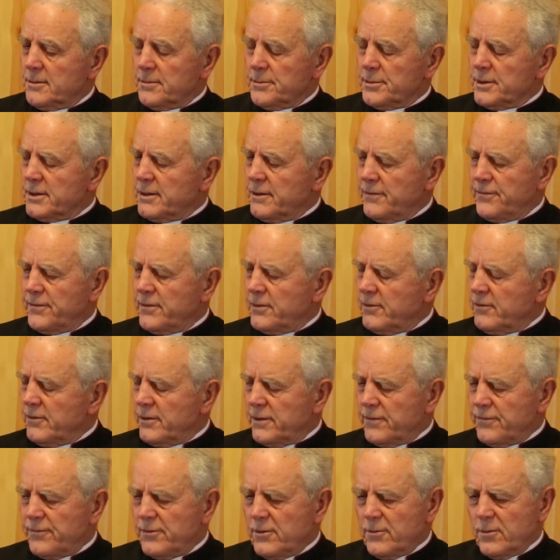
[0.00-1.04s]
But if
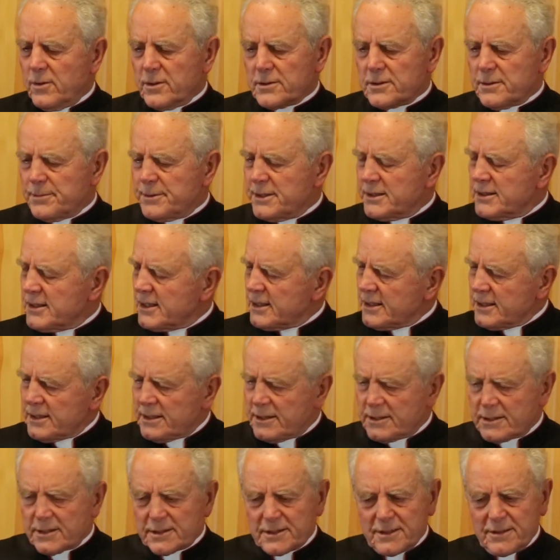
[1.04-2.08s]
you want to be
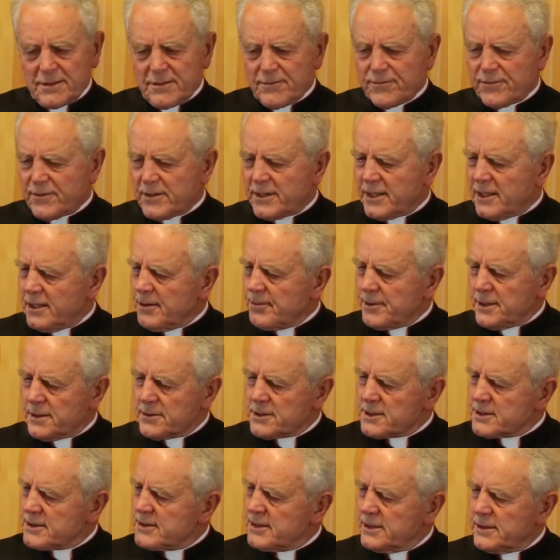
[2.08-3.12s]
nice, forget about
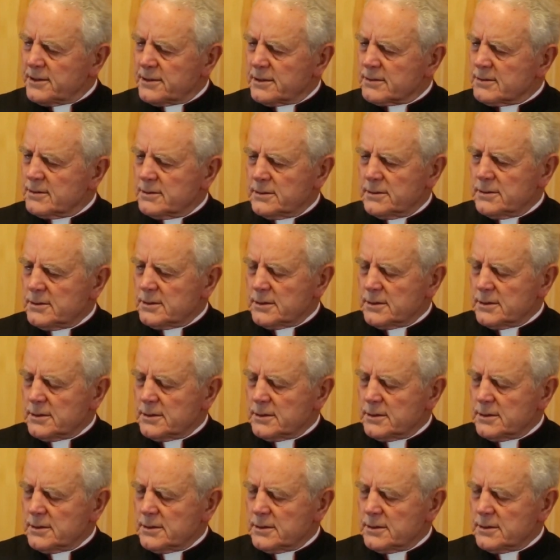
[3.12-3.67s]
steel.